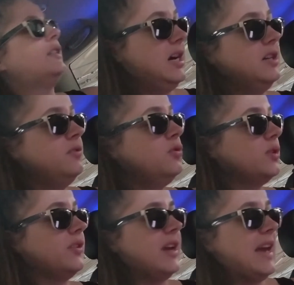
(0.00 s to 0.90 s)
I don't know where
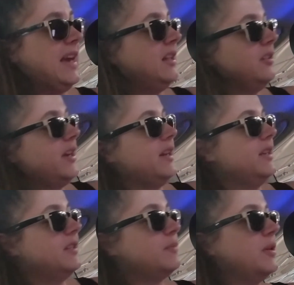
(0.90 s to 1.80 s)
the hell that
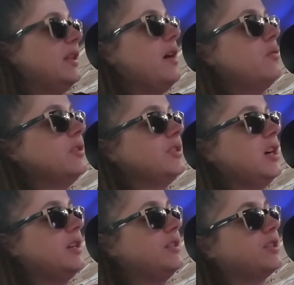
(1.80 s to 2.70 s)
is, but that was
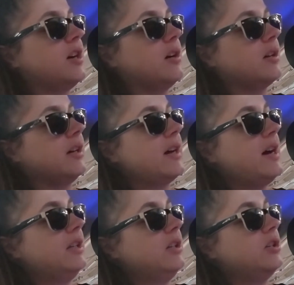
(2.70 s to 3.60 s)
not in stock. Like,
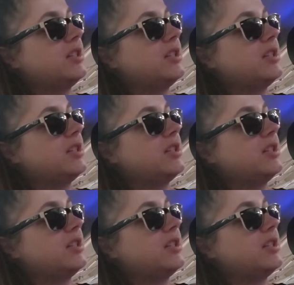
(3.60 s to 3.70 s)
I looked